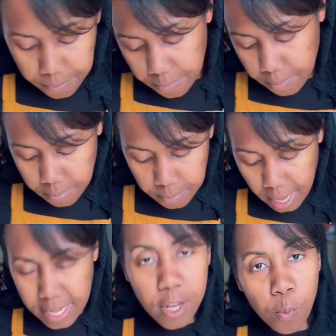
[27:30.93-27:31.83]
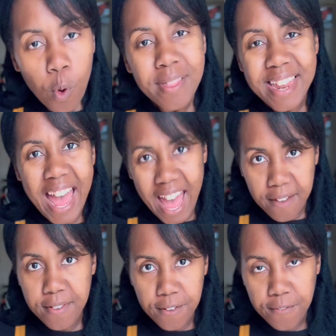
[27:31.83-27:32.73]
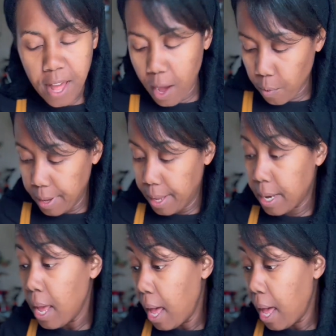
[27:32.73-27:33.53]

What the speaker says: a little more than half of the flour in.